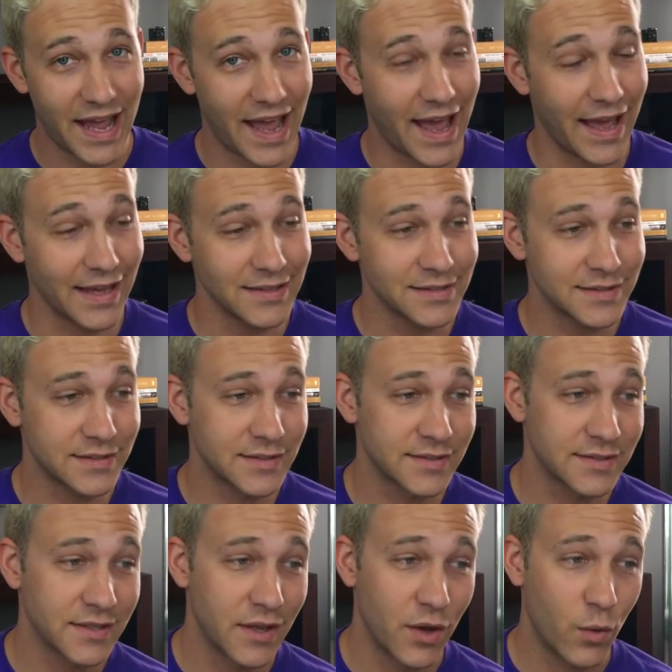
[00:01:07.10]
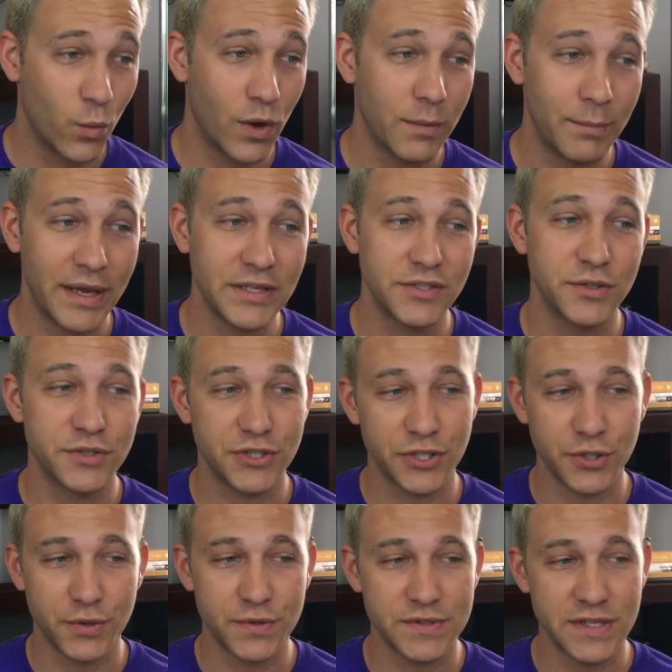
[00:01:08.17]
asks, what made you
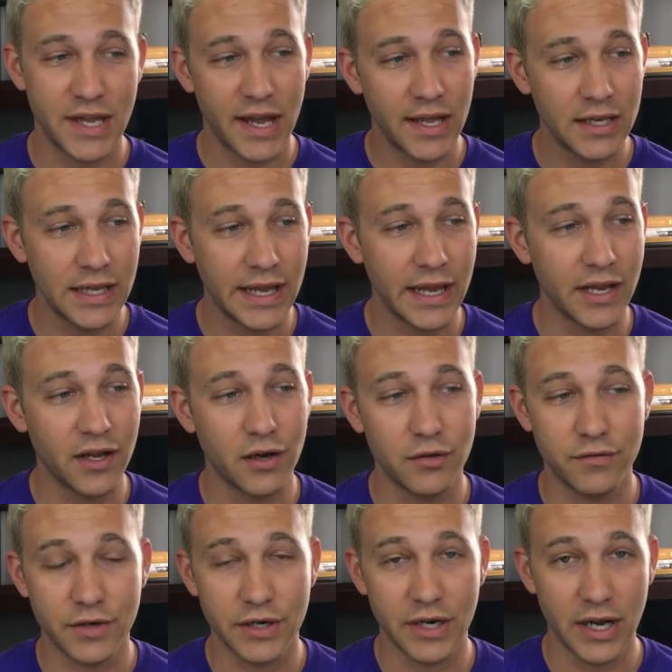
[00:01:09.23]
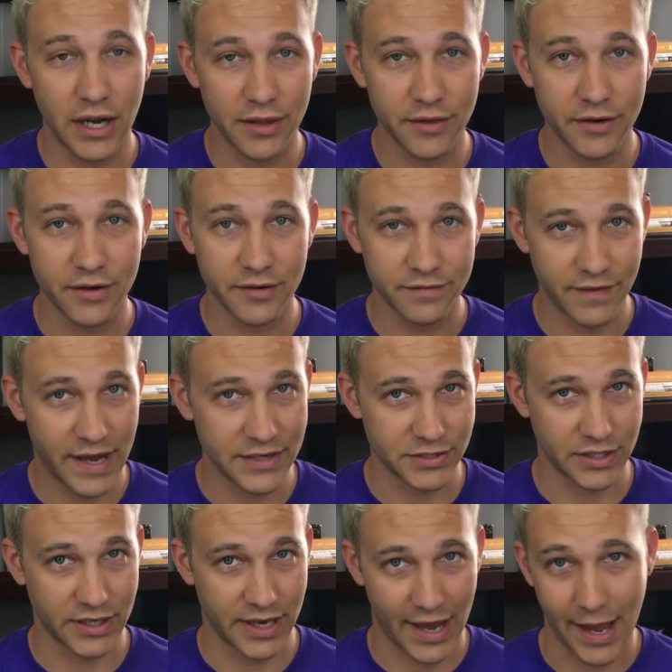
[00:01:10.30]
choose LA over other
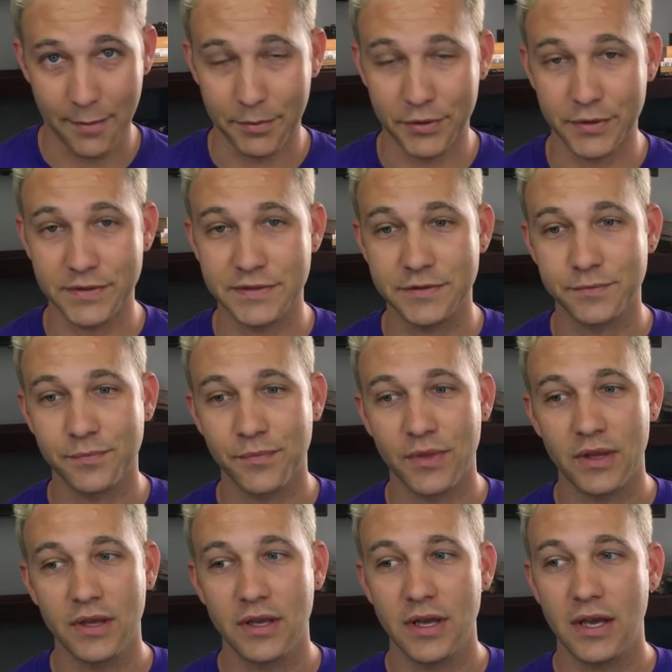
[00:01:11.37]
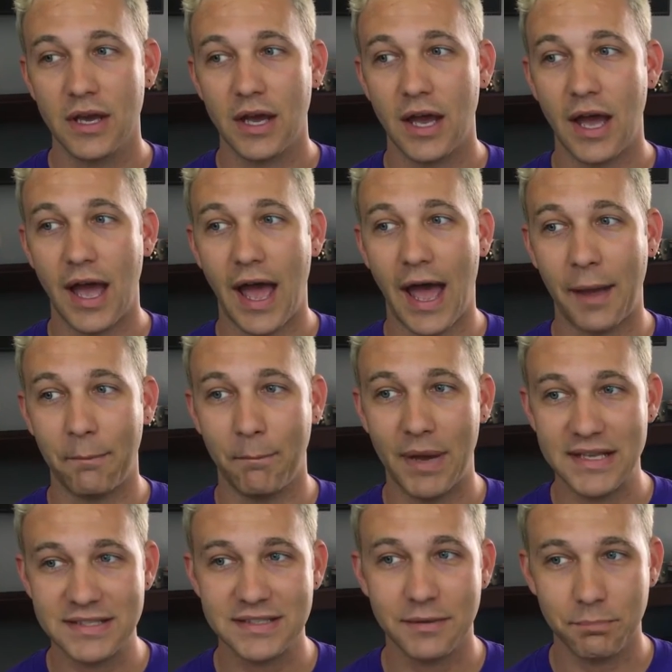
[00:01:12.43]
fashion capitals? I
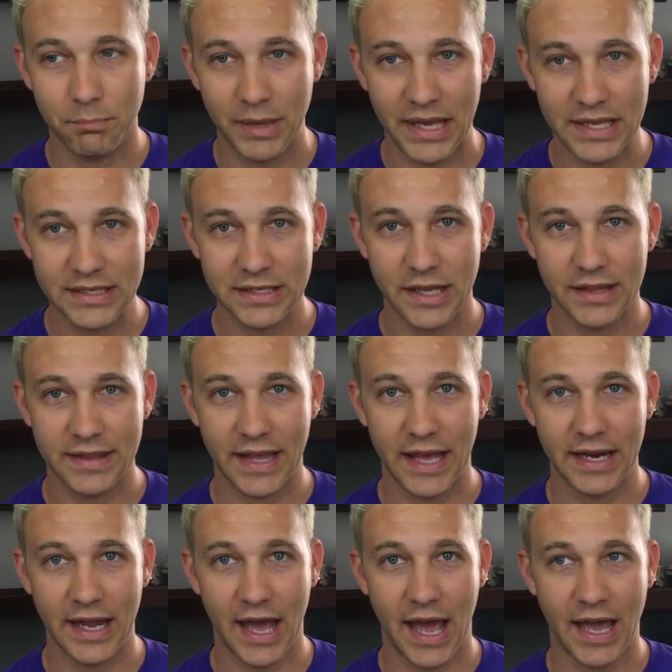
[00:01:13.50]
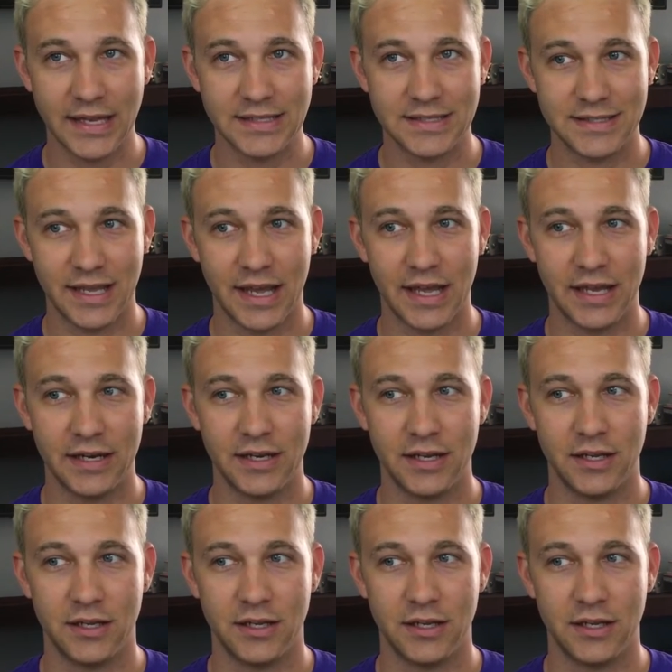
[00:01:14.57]
must admit that I said